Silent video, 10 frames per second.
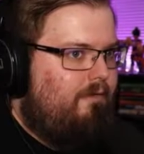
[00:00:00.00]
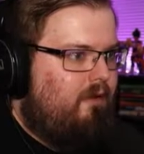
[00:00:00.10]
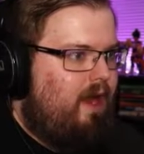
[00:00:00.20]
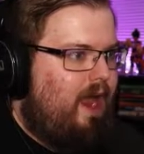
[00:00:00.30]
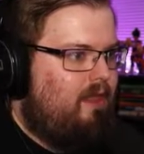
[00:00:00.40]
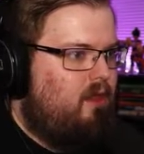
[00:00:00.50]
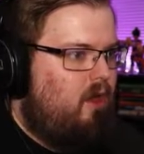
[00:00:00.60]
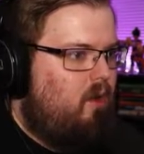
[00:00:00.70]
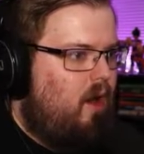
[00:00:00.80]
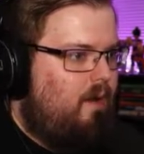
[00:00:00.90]

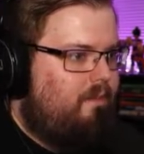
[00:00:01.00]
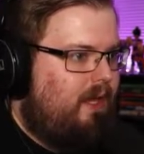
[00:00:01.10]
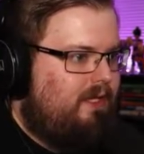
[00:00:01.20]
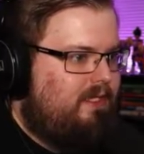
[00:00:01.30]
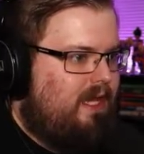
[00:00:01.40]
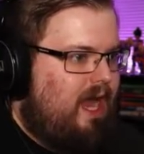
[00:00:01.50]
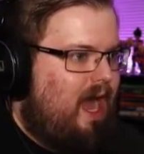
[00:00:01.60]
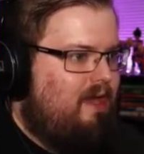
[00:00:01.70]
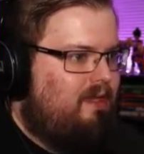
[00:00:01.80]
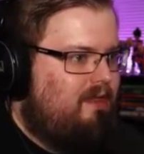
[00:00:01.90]
Halo on PC.
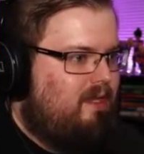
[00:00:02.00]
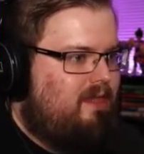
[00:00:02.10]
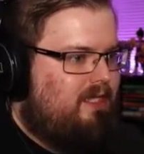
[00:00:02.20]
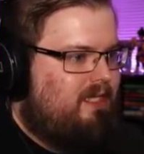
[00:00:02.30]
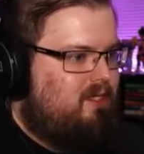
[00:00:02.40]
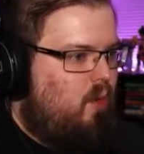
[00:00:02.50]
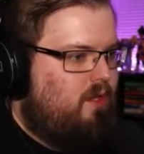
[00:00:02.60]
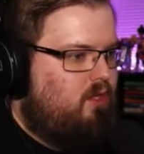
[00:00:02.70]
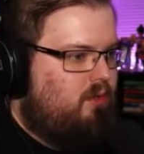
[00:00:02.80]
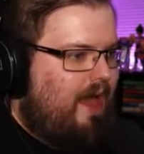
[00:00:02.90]
I think that this is going
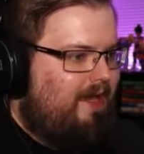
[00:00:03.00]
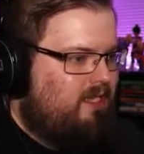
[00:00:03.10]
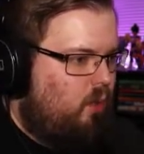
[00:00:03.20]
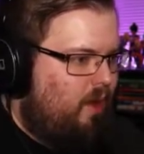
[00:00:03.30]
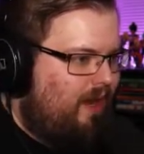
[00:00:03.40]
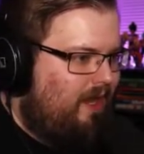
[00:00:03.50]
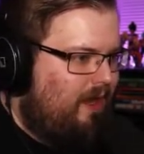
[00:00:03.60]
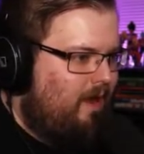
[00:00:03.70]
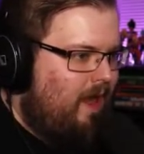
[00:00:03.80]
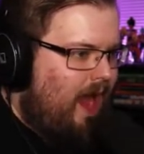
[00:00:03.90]
to last a week,
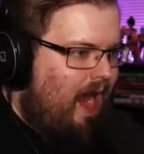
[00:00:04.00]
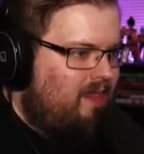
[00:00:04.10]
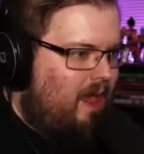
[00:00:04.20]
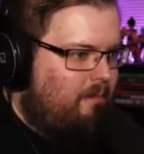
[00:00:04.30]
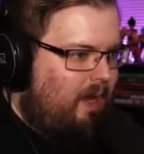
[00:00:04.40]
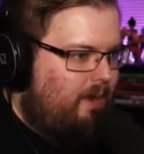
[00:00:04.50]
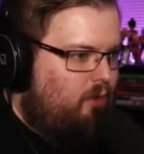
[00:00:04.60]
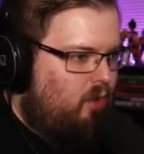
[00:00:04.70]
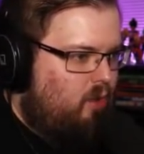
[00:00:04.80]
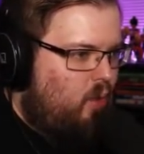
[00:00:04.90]
and then people are going